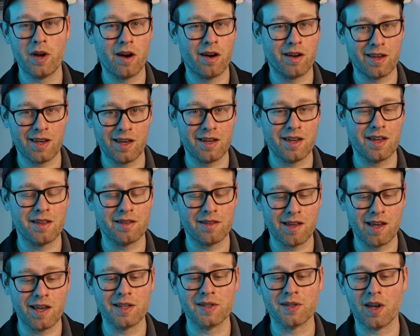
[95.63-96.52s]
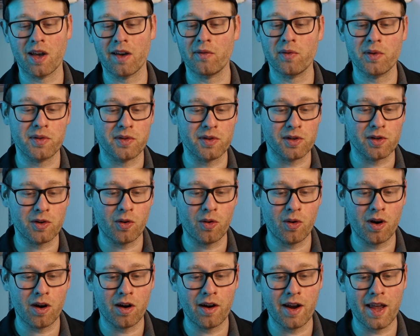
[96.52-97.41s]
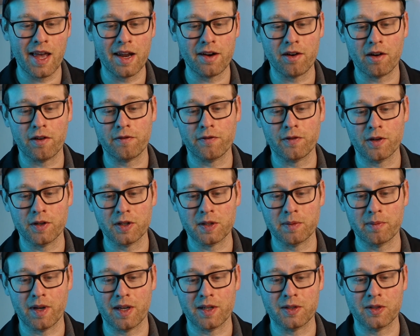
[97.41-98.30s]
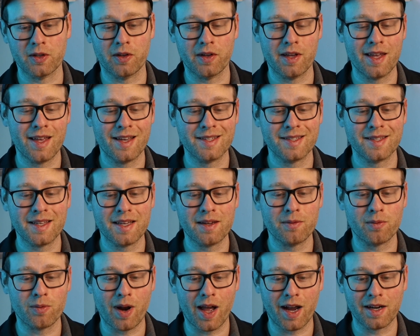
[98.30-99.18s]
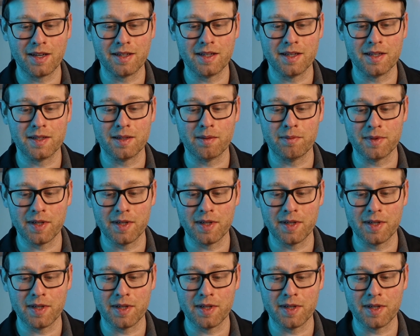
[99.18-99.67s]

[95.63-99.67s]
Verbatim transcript: we are kicking things off with the core, and our first muscle is the rectus